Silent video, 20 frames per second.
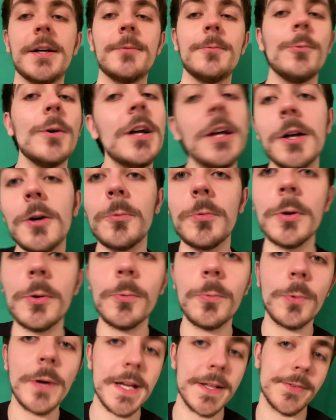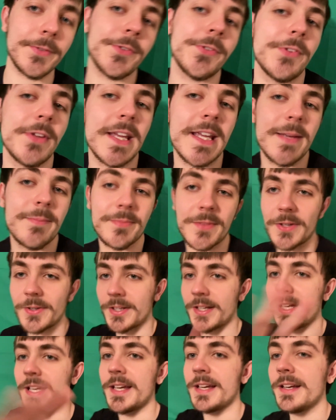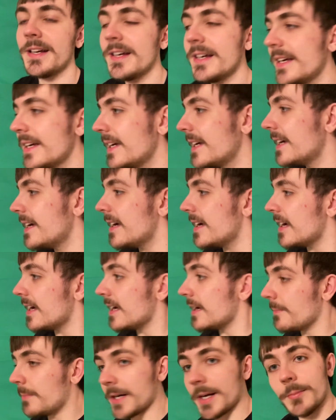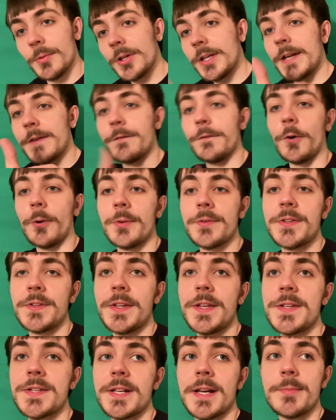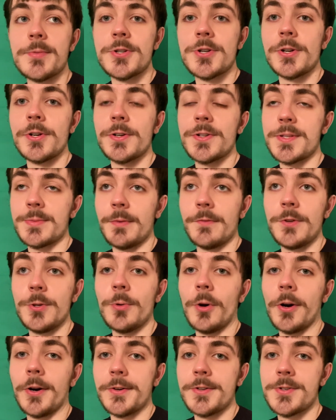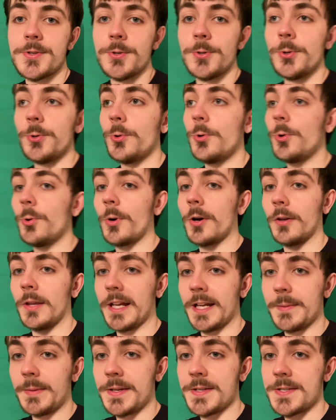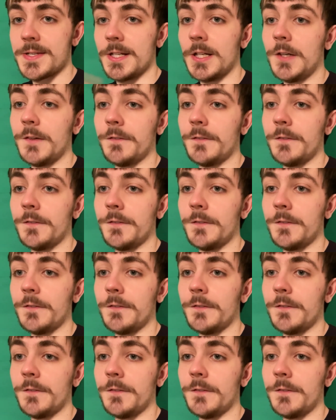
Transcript: Well, we'll wait and see, okay? But I'm looking forward to this, and I'm sure some of you are too, who are like myself,